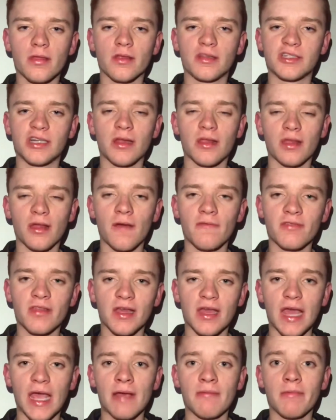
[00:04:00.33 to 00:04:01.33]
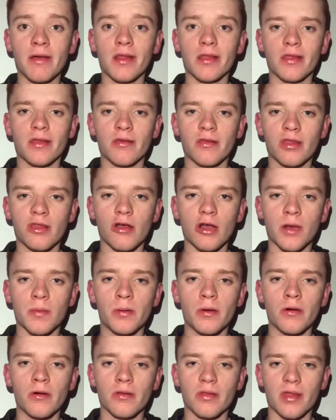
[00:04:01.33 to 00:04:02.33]
chance of the game went to
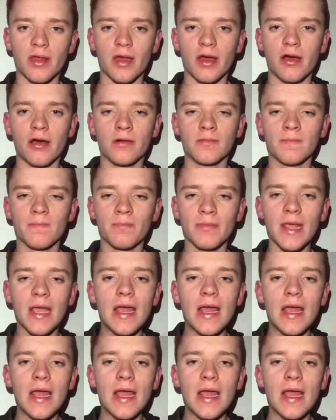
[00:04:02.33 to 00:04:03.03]
Stockport Town